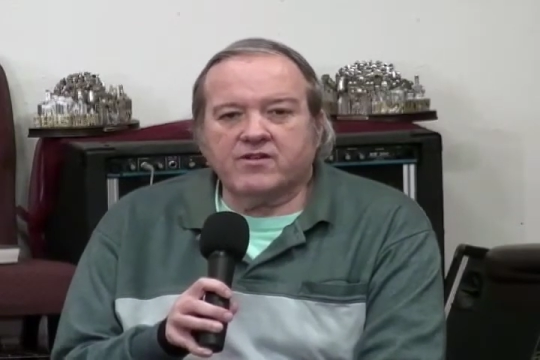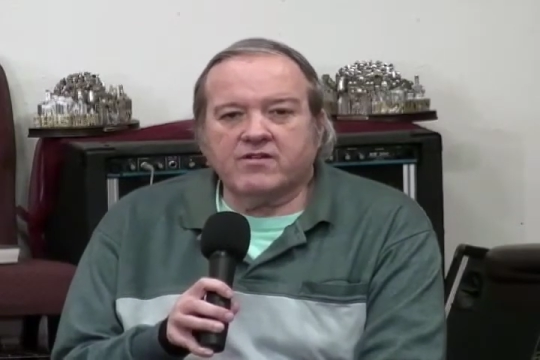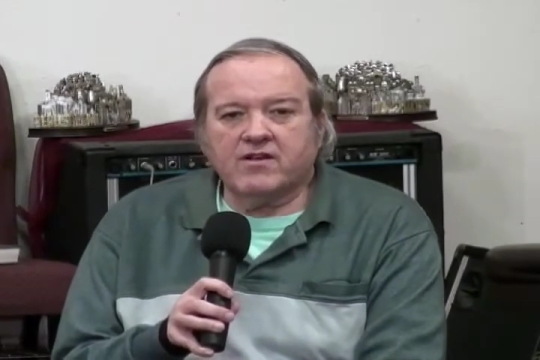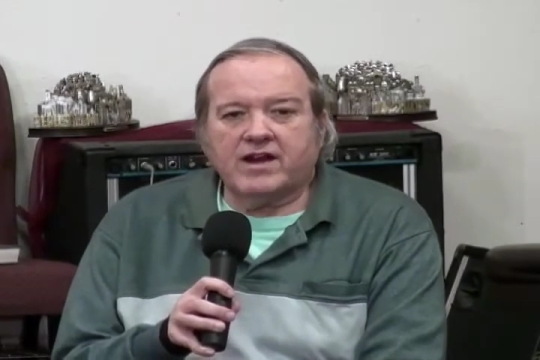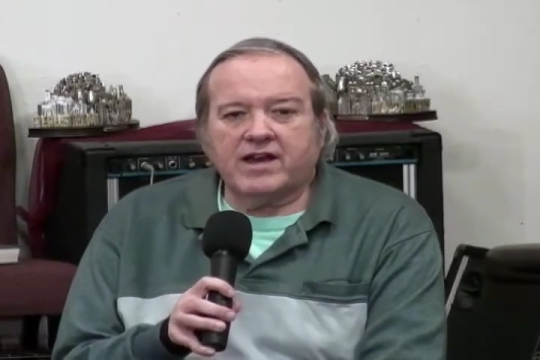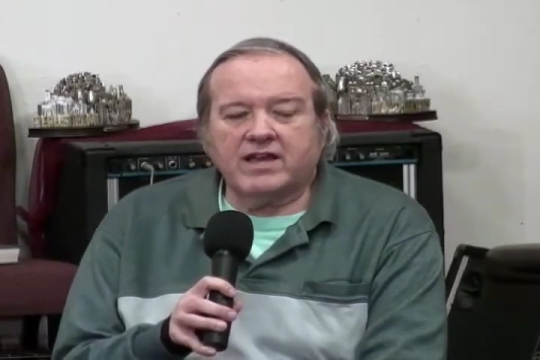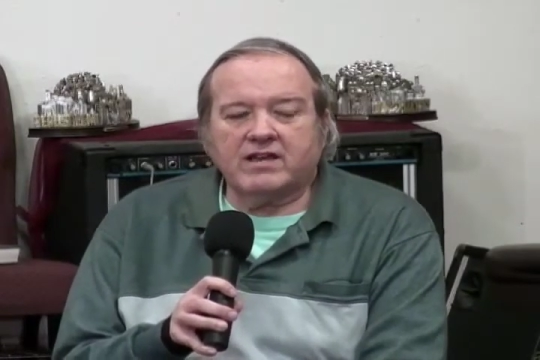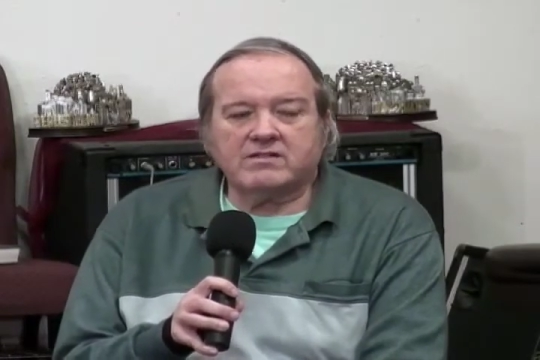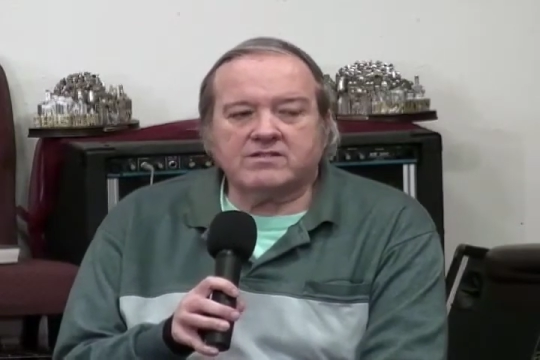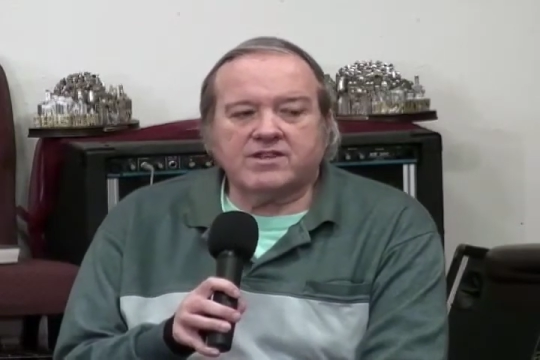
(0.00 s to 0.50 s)
I
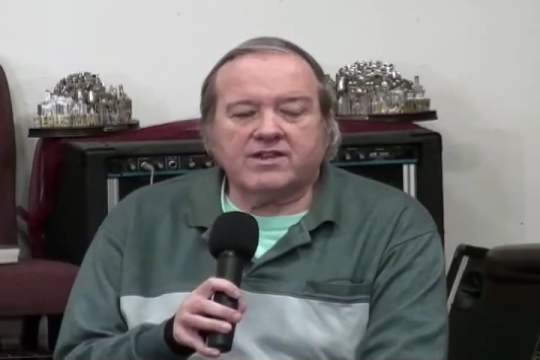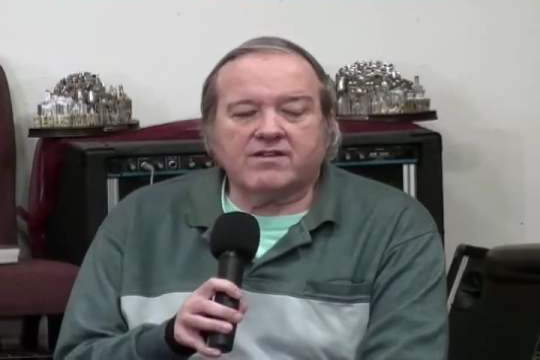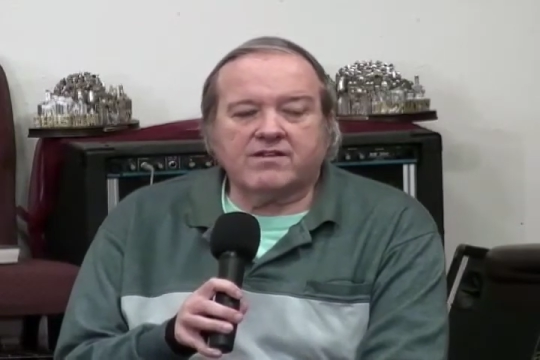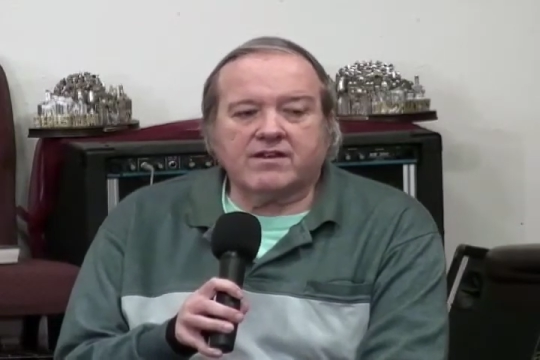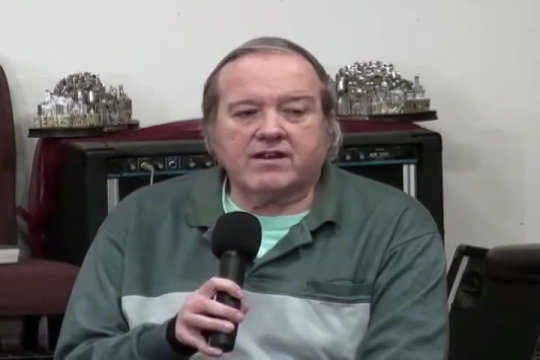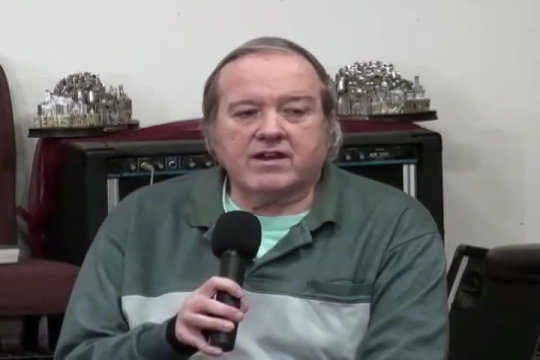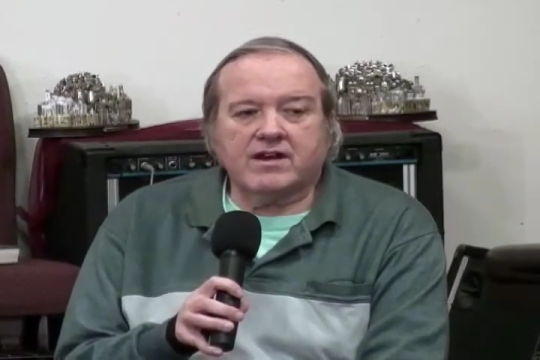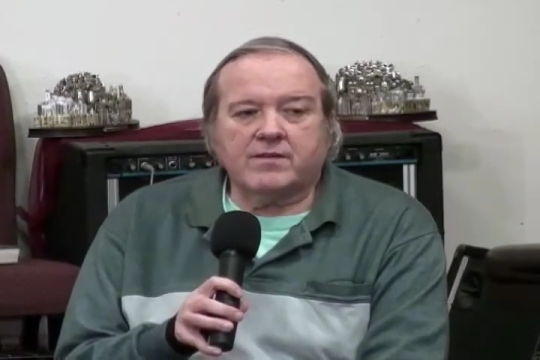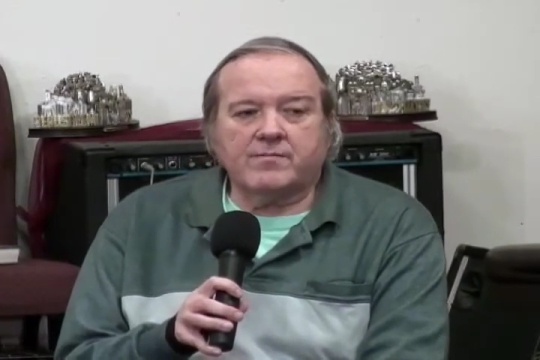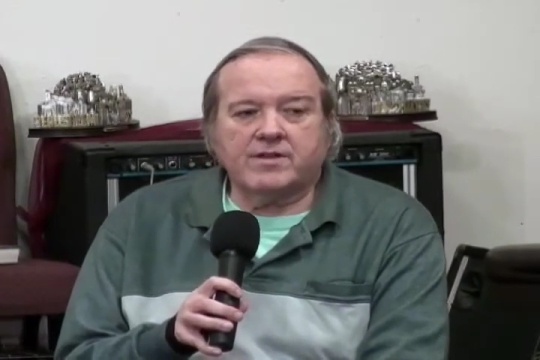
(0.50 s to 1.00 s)
ask you to
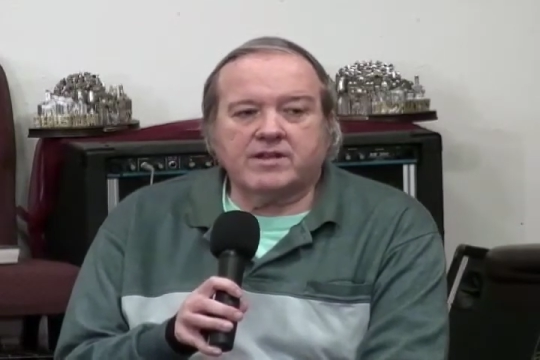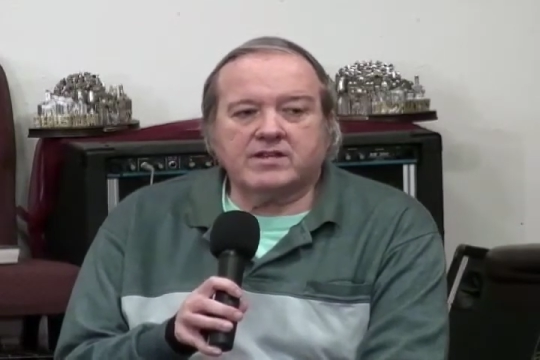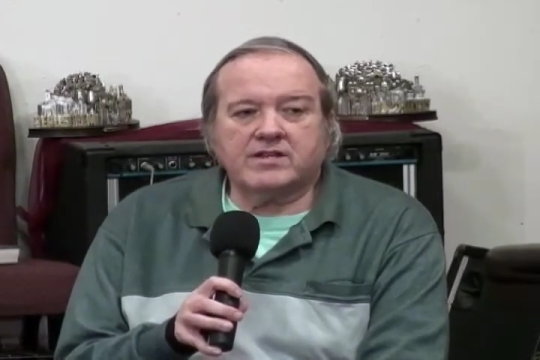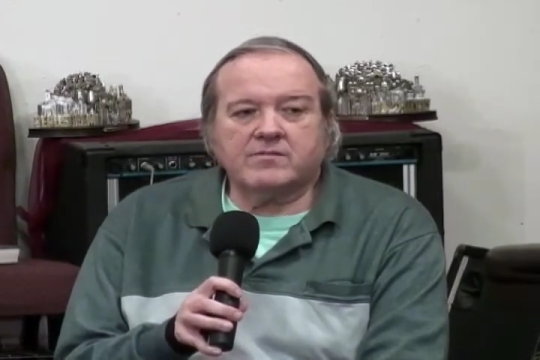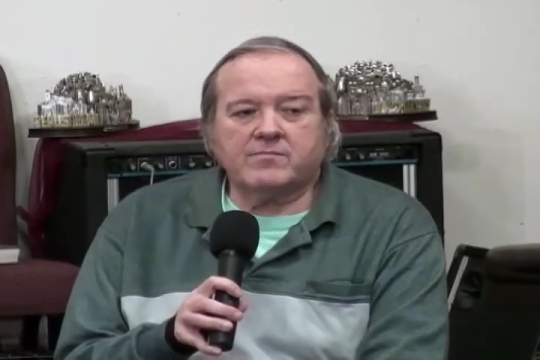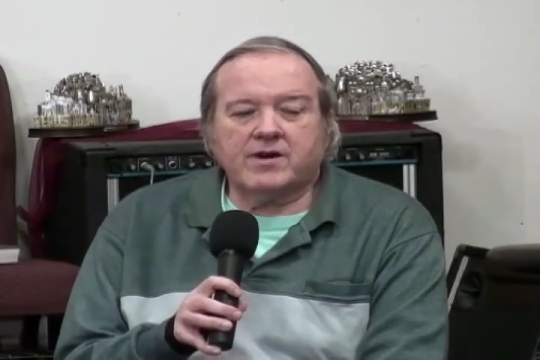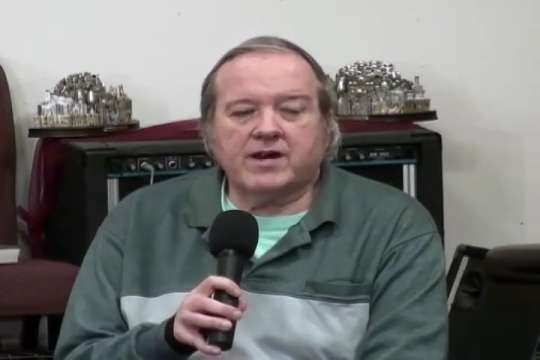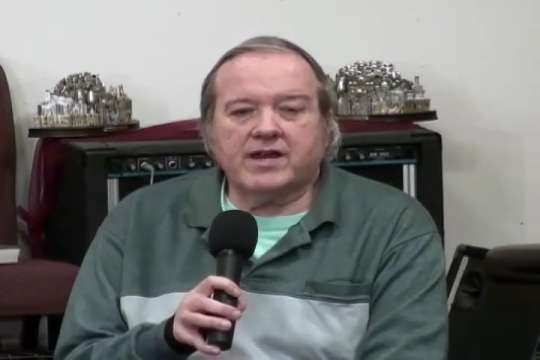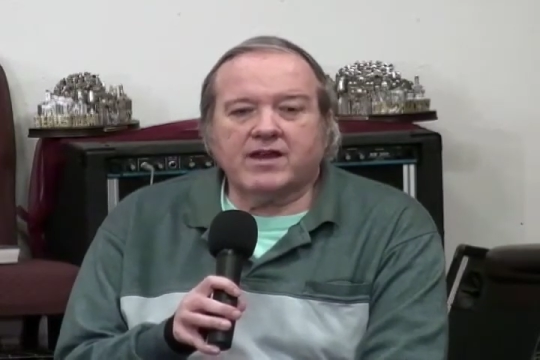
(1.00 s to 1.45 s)
come into my